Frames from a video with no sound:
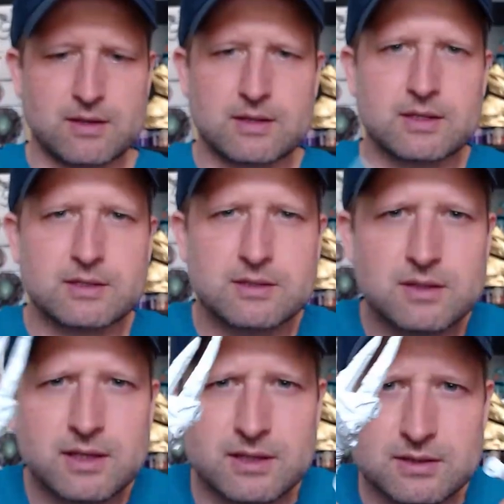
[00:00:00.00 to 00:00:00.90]
It's
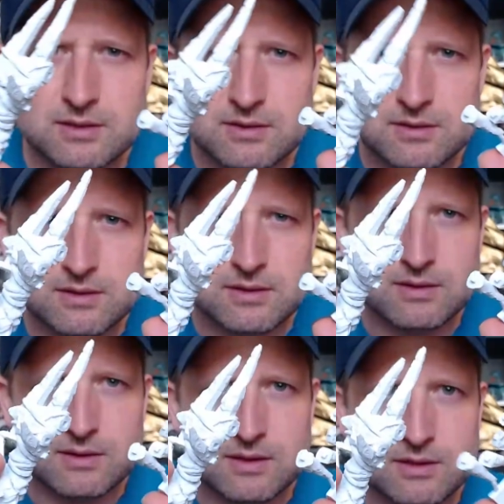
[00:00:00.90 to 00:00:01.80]
this.
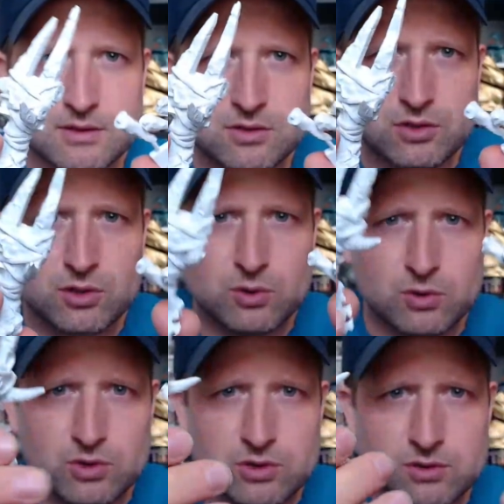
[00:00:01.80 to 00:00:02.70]
It's
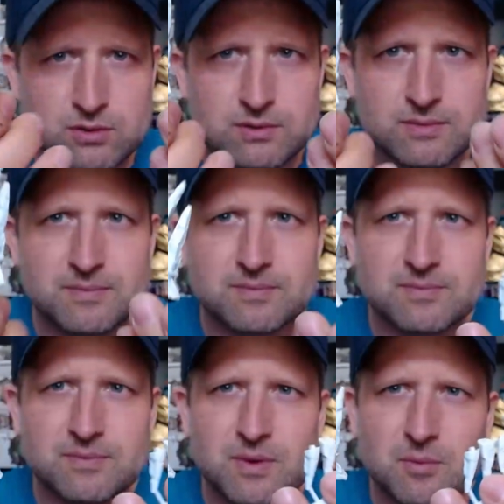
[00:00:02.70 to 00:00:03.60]
huge.
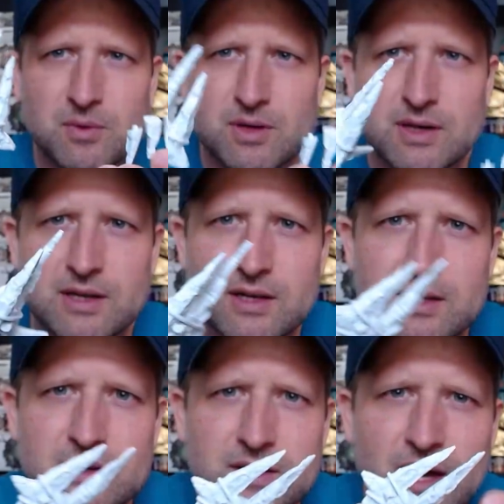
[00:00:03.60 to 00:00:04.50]
And
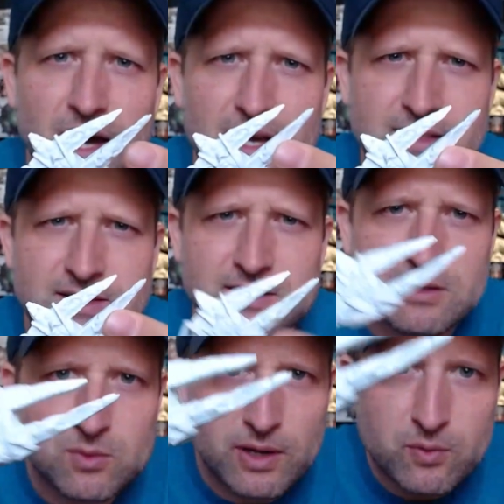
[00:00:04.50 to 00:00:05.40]
the ice is
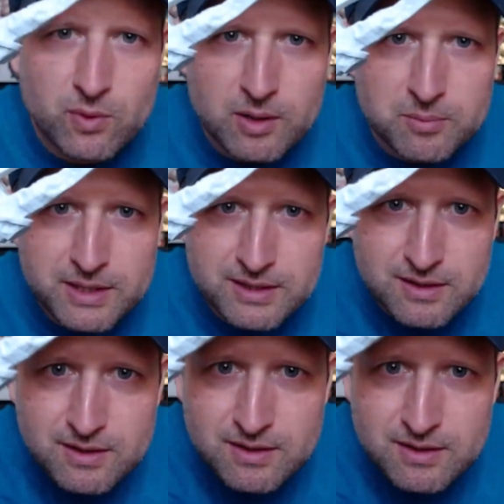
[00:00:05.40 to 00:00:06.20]
quite well made.